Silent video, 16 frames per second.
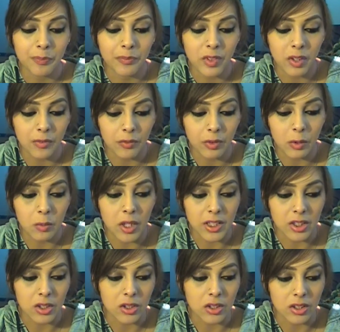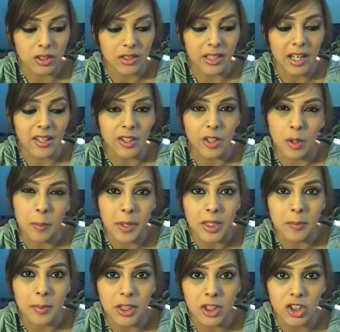if we wanted to get, you know, better
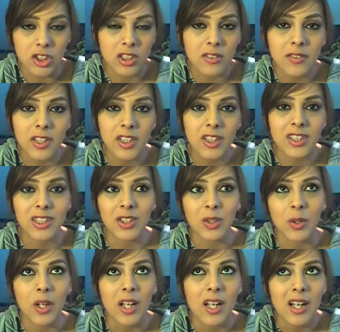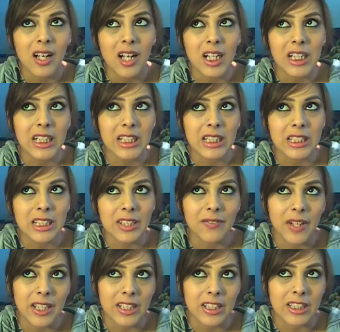pictures of her. So I'm gonna see if
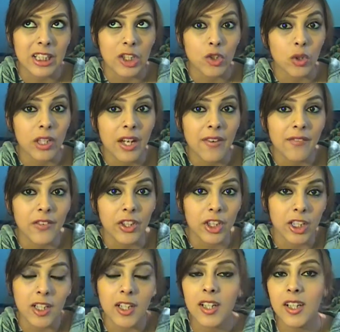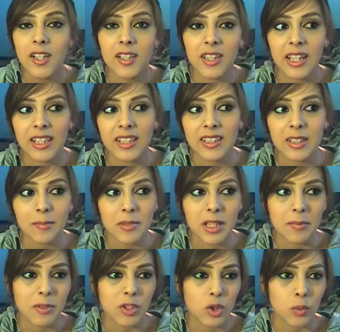I can schedule that for like
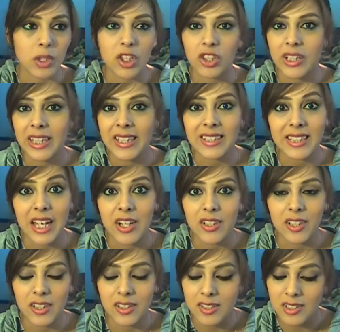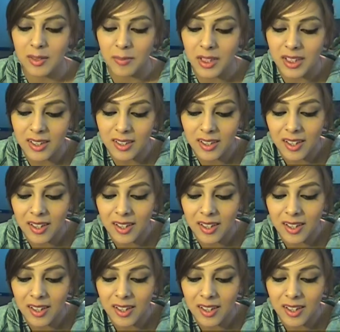sometime this week or next Saturday or something.